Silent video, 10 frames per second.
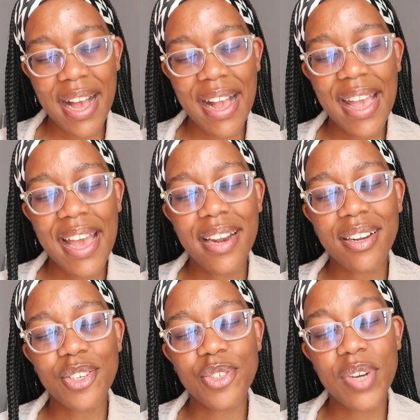I had
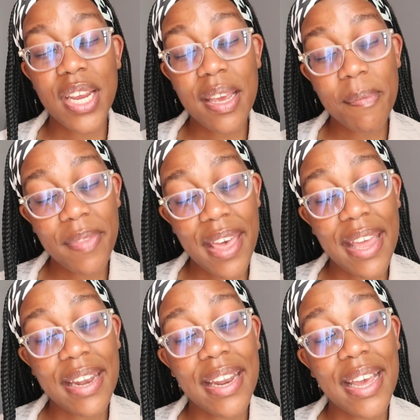a dream
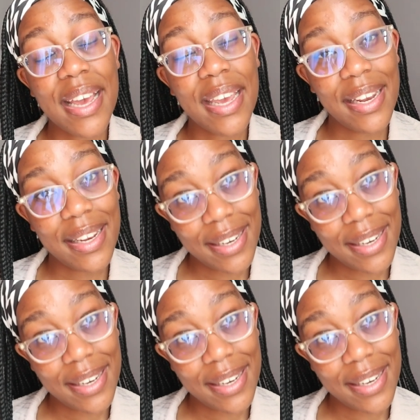that night.